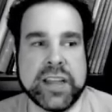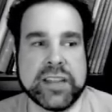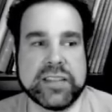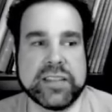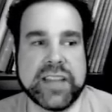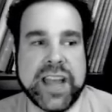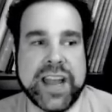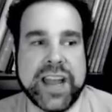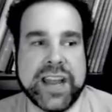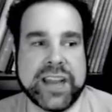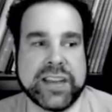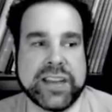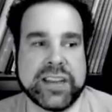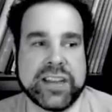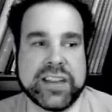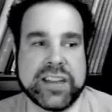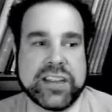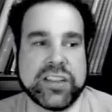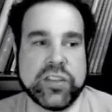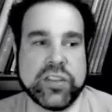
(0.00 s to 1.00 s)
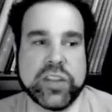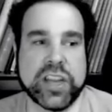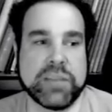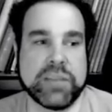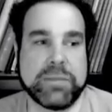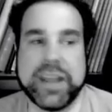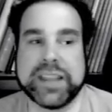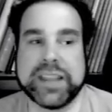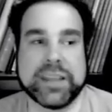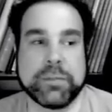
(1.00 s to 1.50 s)
then you can
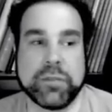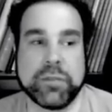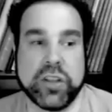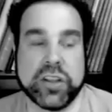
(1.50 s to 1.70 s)
make them